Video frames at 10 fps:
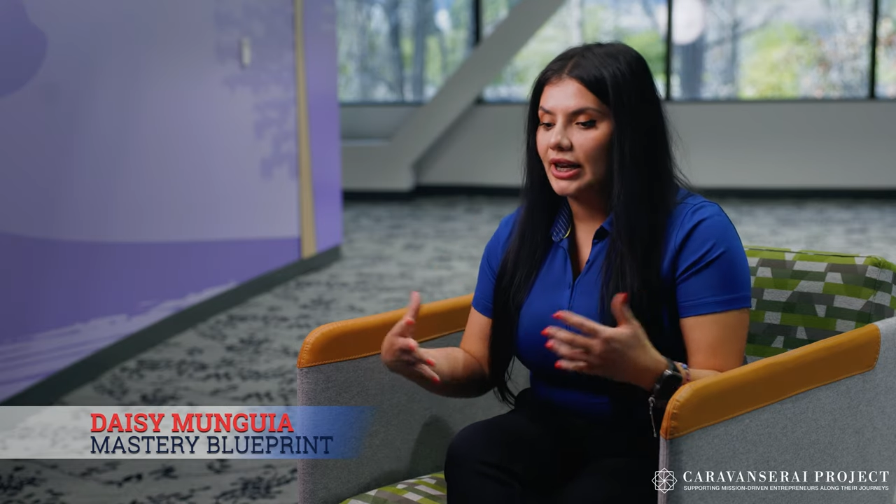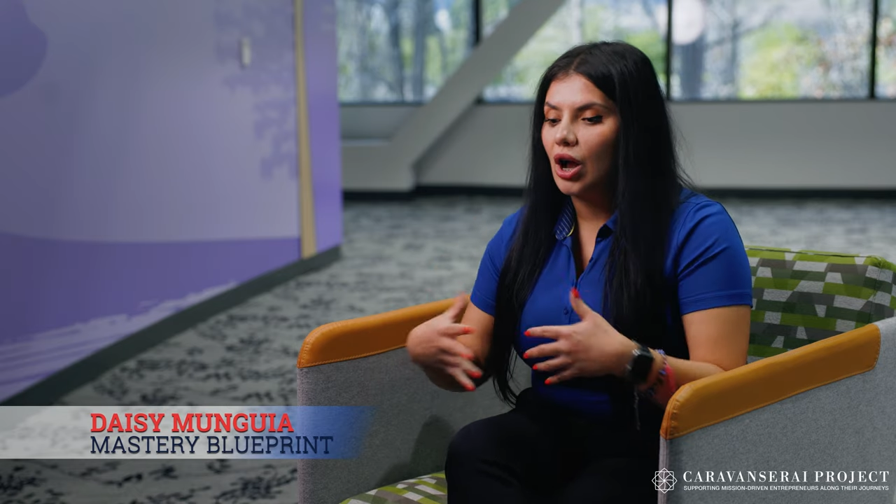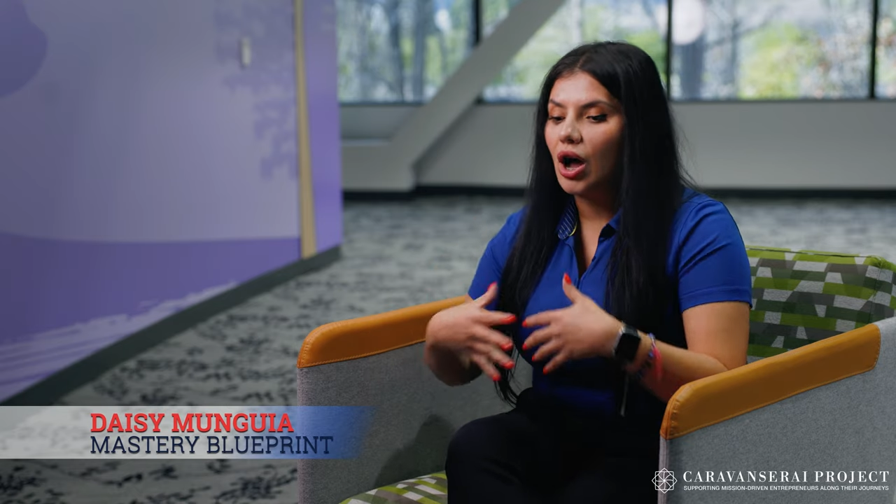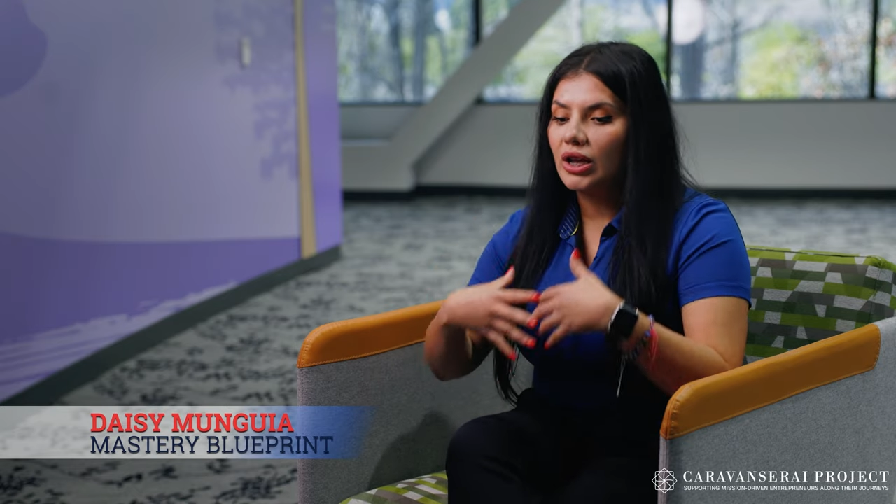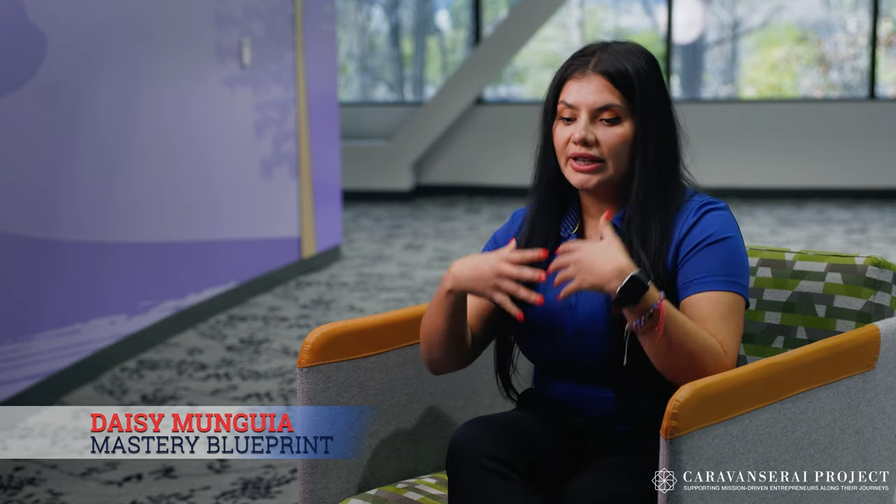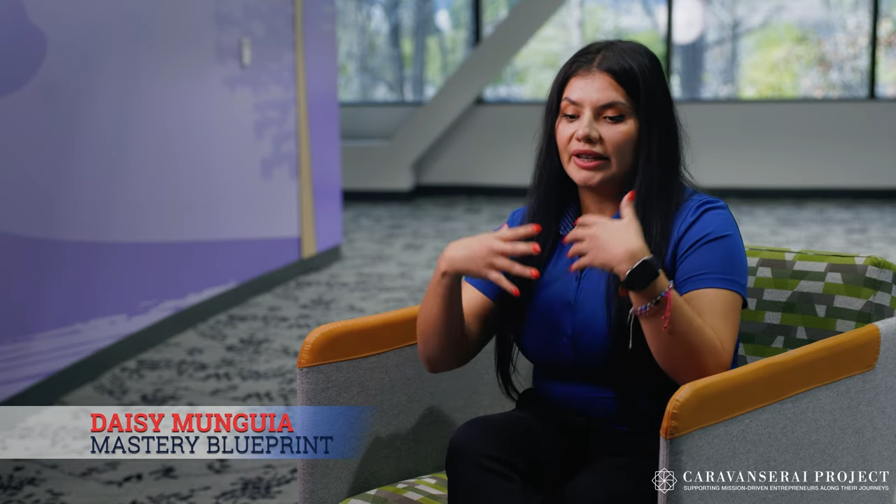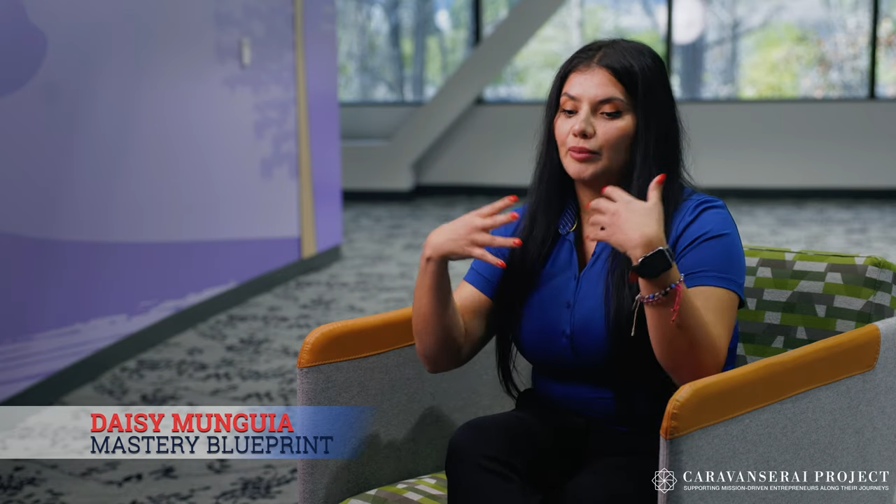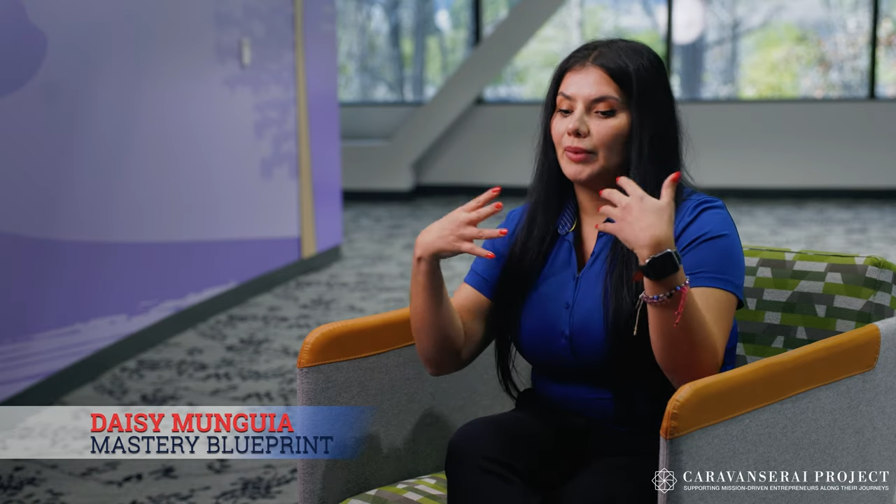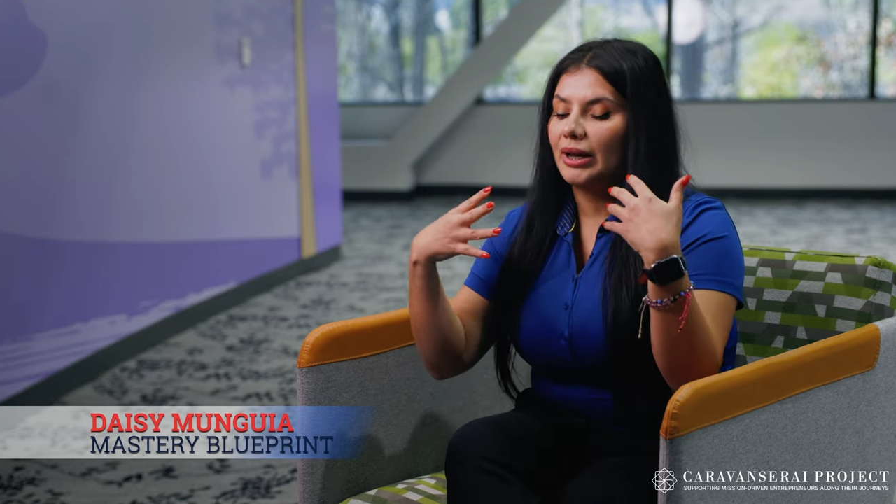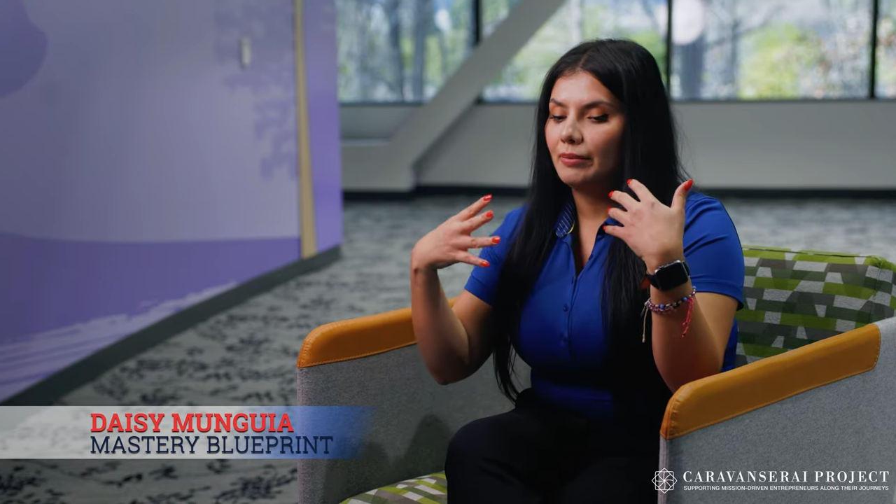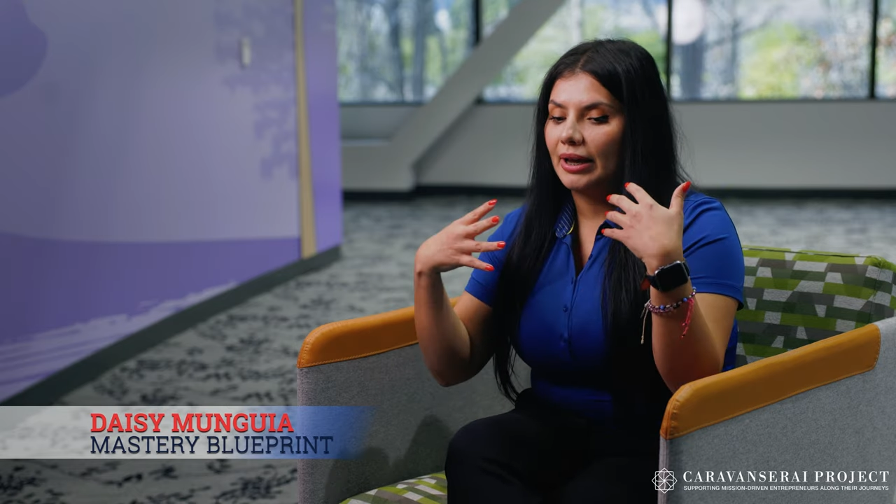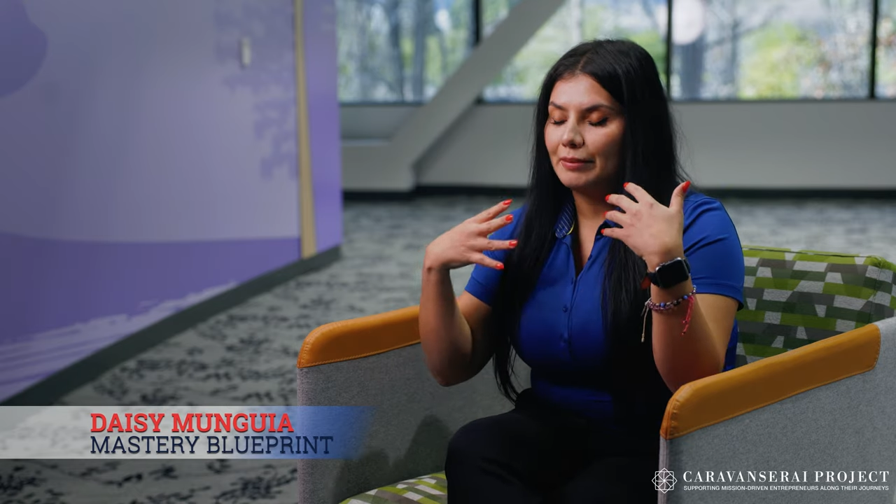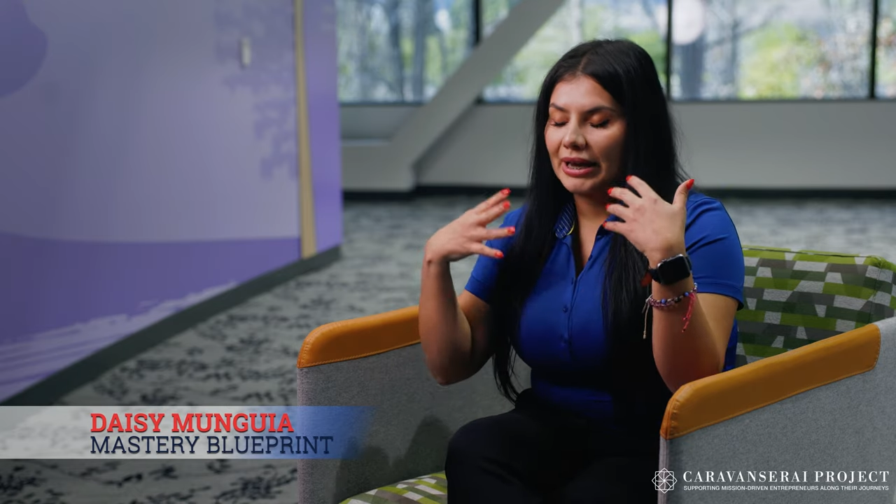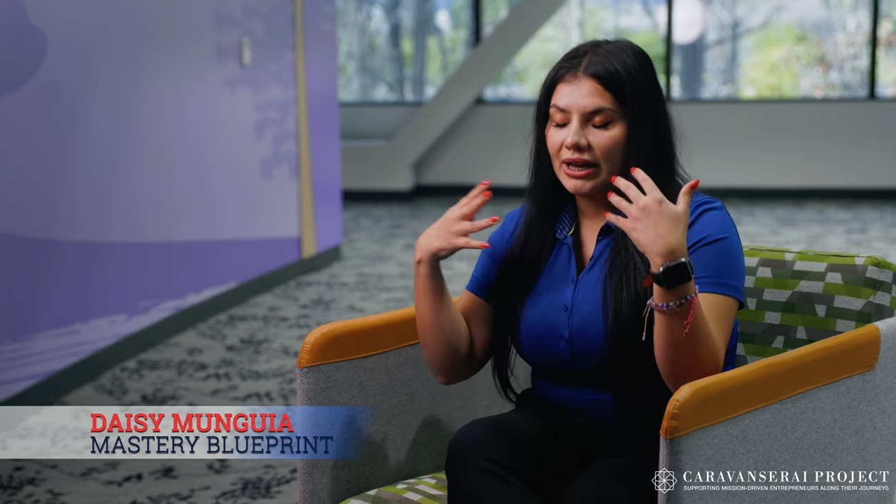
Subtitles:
and contacting my